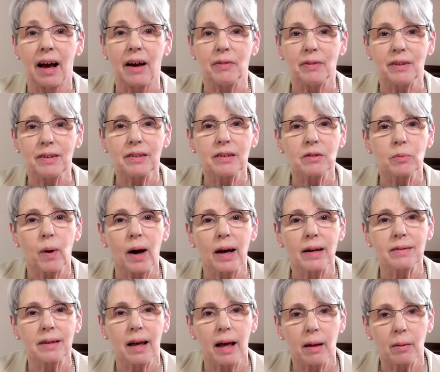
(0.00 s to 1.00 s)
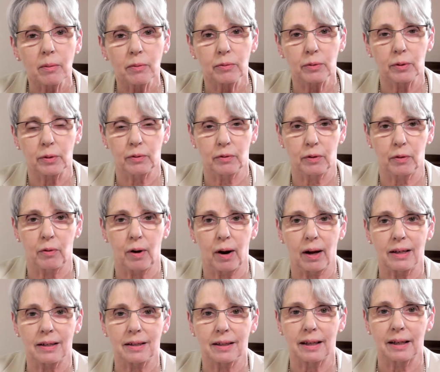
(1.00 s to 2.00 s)
and this is why it's helpful for
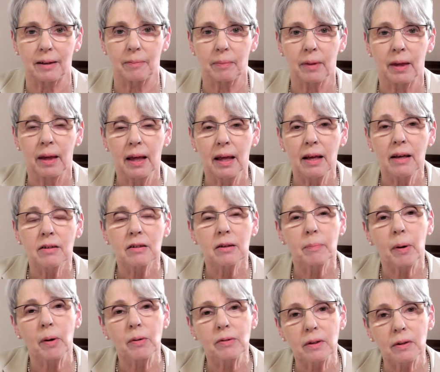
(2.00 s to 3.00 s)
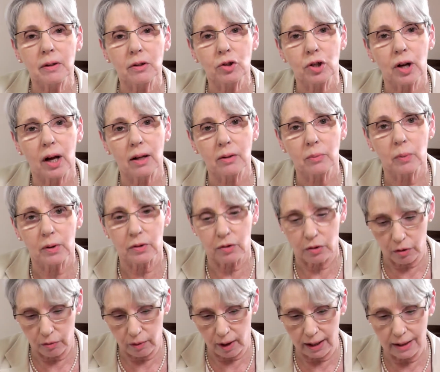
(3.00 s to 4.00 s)
writing. Supposing the child wants
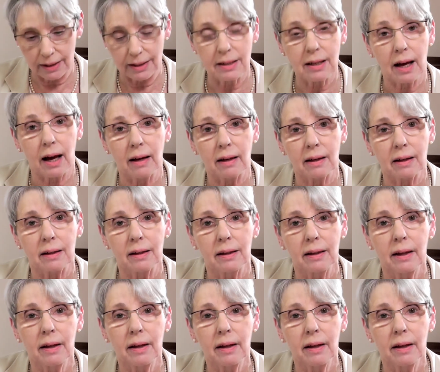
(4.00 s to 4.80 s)
to write duck,